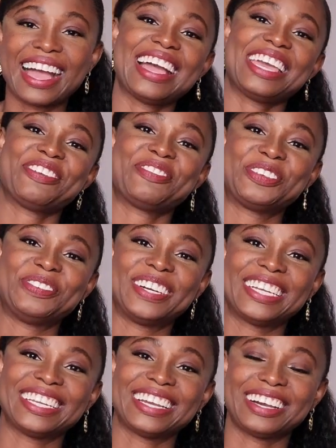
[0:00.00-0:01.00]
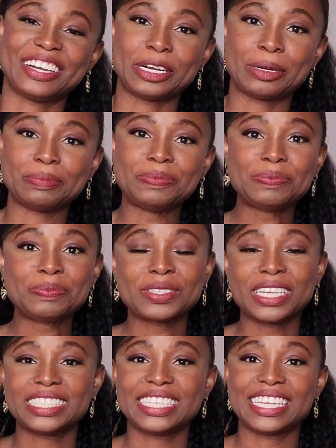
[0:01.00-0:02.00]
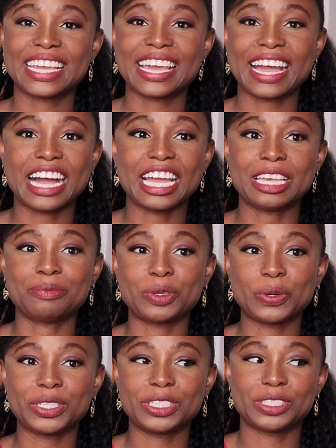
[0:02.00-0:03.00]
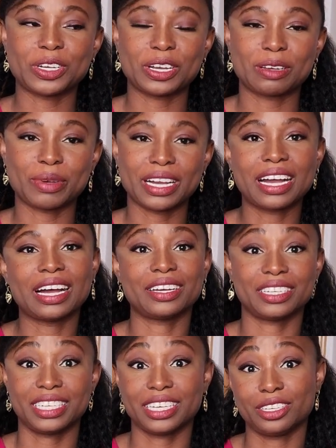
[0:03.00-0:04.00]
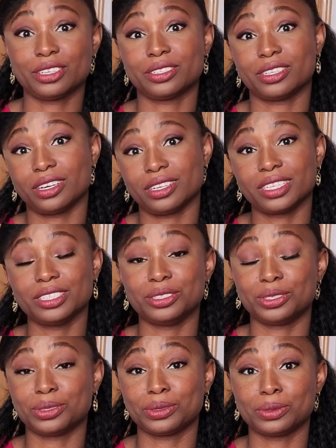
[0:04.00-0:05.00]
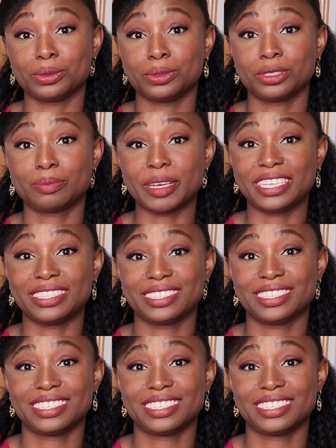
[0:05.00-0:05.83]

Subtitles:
Hi, everyone. Today I am going to talk about how to get your dog into Spain.